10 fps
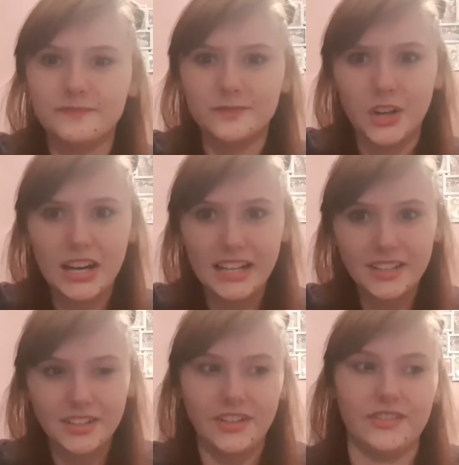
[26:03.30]
really
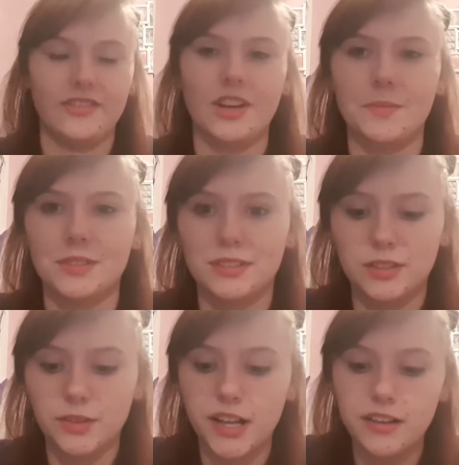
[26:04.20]
good at using chopsticks
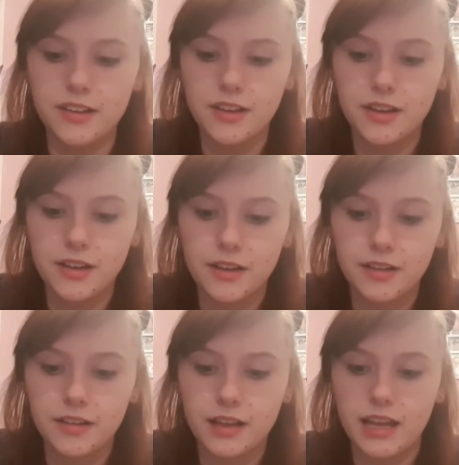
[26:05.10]
as well.
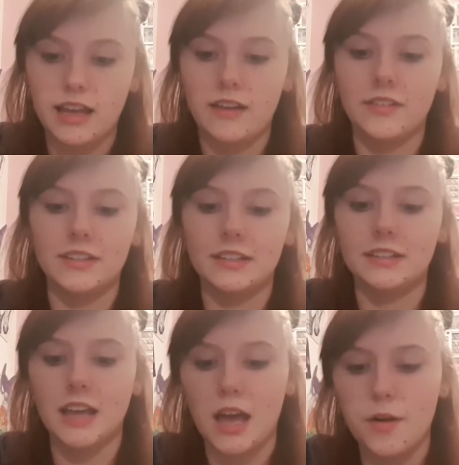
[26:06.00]
Like, ever
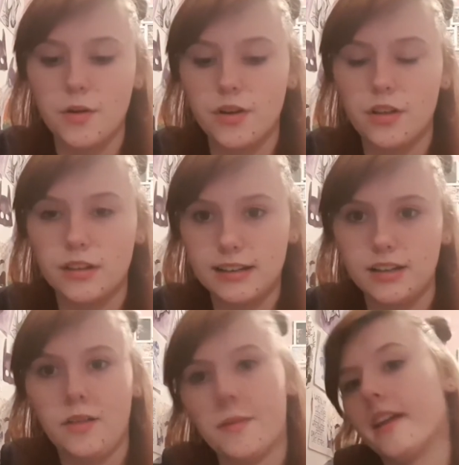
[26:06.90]
since I was
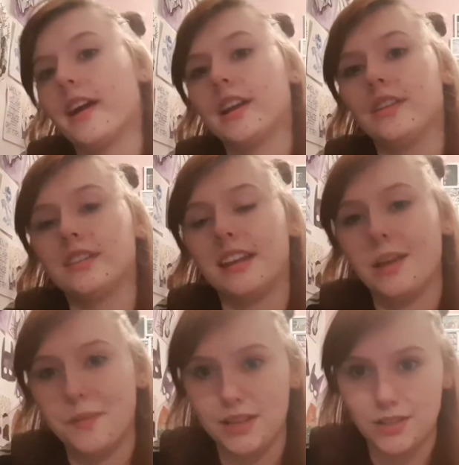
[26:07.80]
little, my granny used to
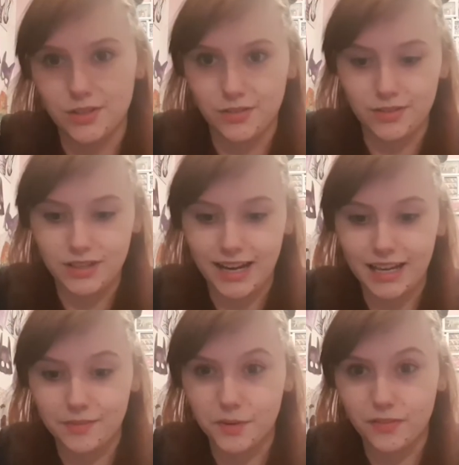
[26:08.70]
take me to
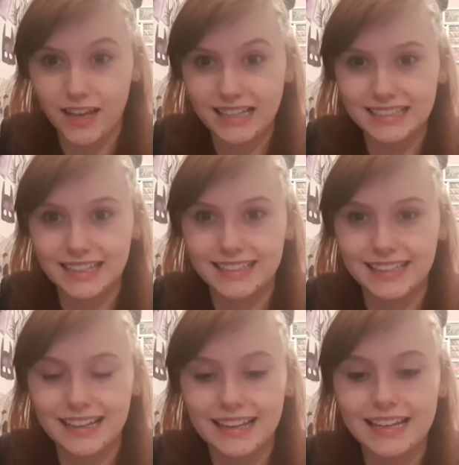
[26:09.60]
Chinese buffets and things
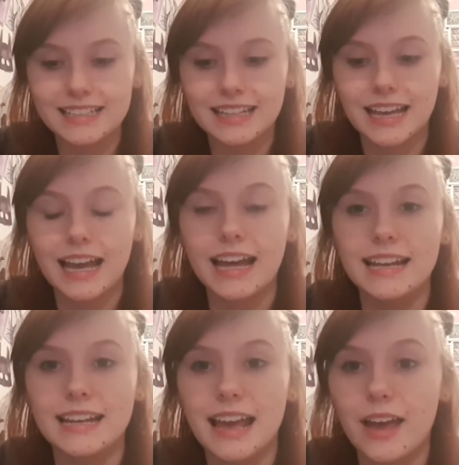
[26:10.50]
like that.
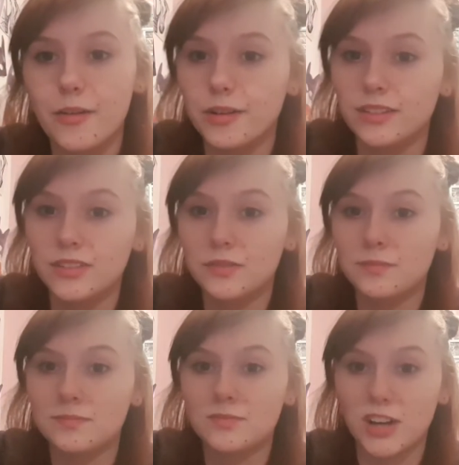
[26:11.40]
And I always
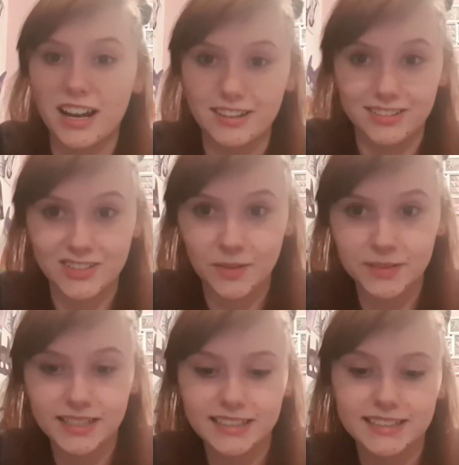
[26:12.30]
try to use the
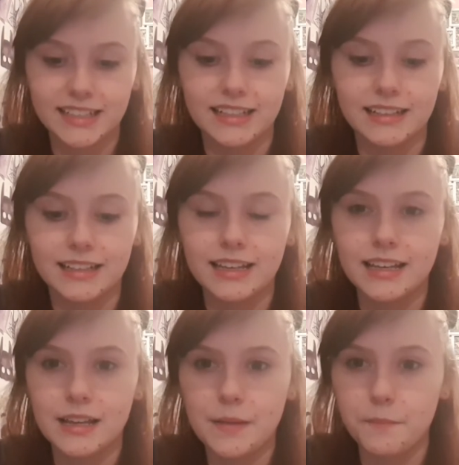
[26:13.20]
chopsticks. And
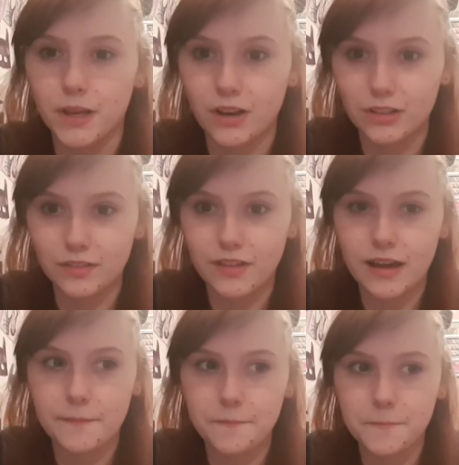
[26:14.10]
because of
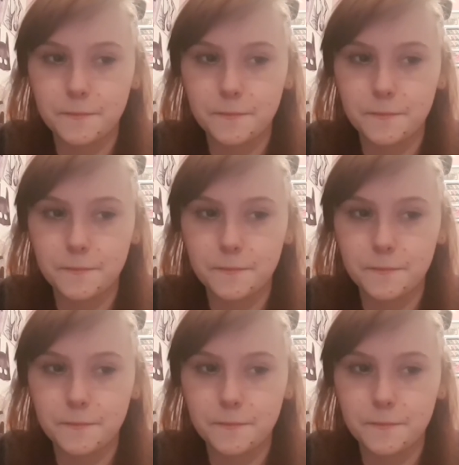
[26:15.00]
that,